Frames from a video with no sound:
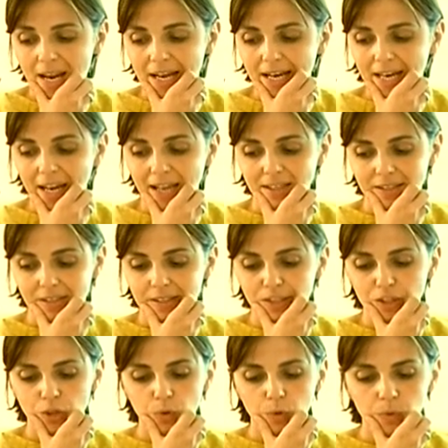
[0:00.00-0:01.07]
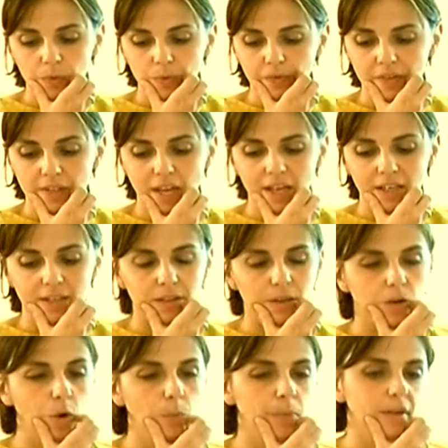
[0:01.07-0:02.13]
can't renew their
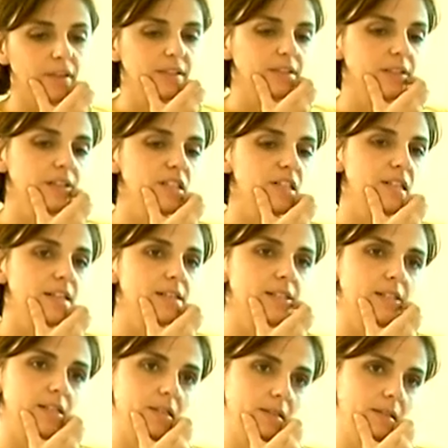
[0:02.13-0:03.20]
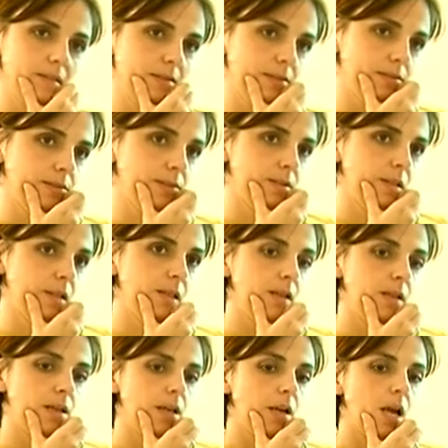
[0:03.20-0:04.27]
operating license.
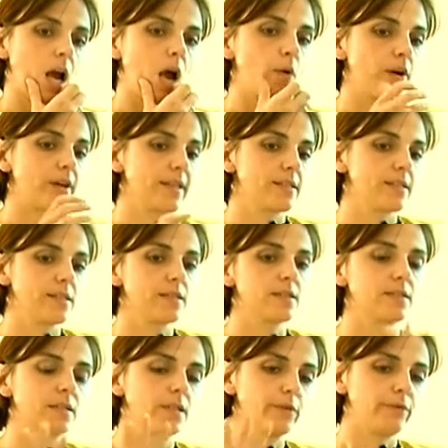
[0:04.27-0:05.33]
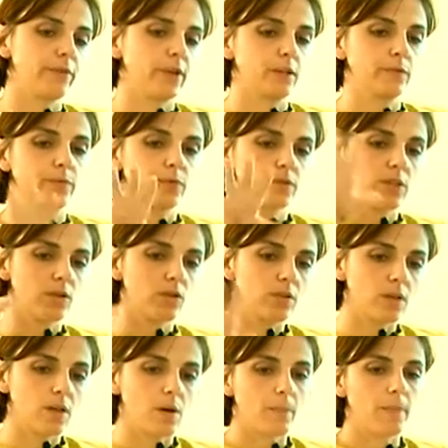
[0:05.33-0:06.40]
Our case is different for the
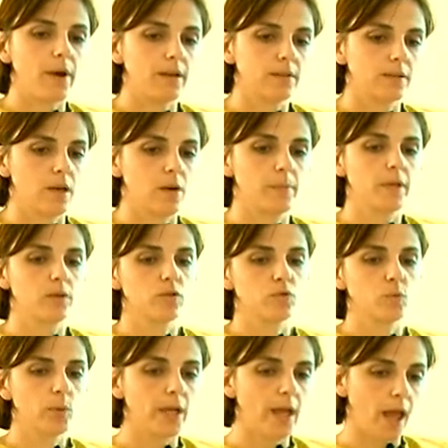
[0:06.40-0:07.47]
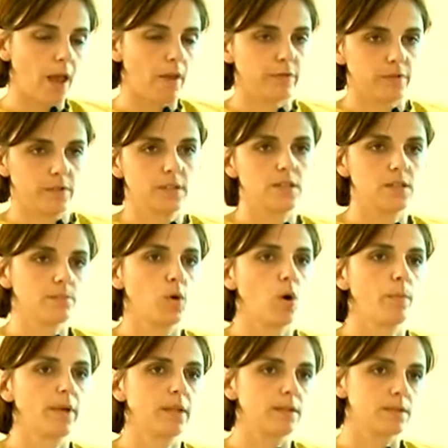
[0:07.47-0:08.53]
other partner because we have, in this
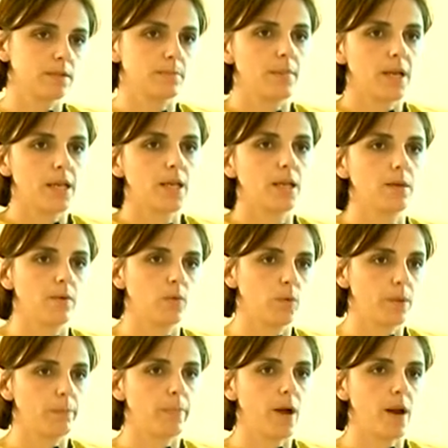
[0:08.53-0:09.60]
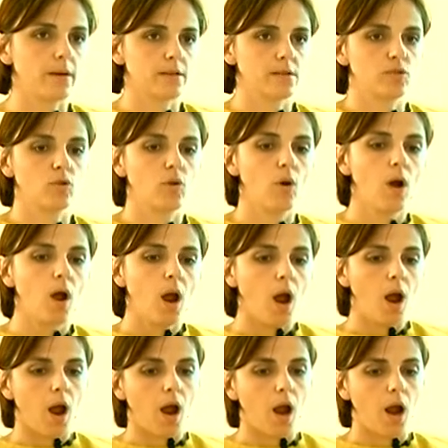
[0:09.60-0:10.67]
moment, many wind parks. So
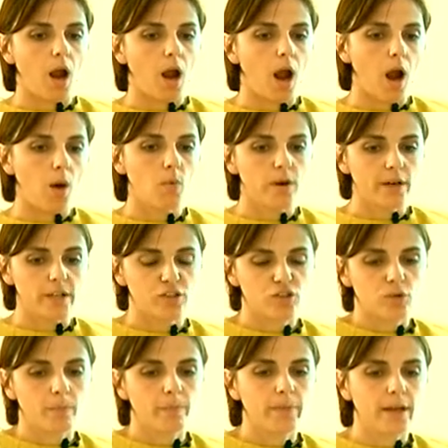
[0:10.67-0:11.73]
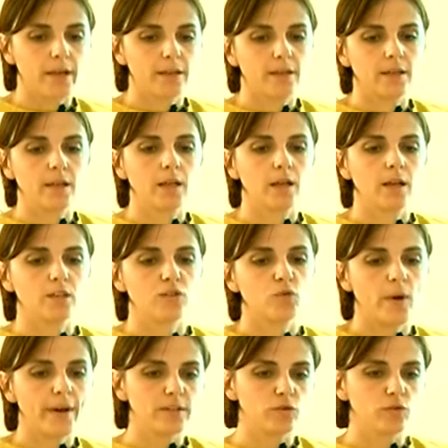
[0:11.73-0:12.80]
our action plan
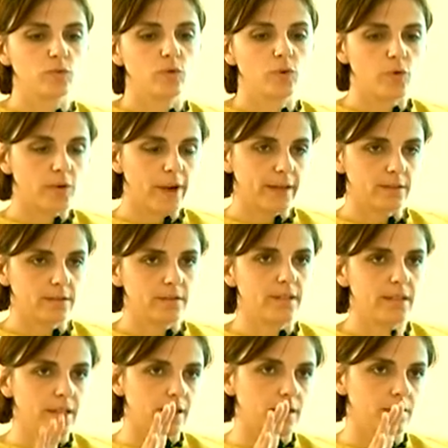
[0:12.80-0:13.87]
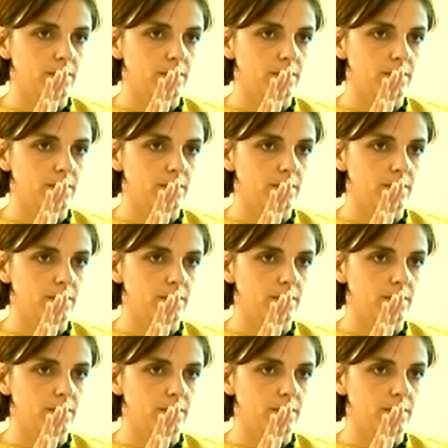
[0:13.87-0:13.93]
tried to correct the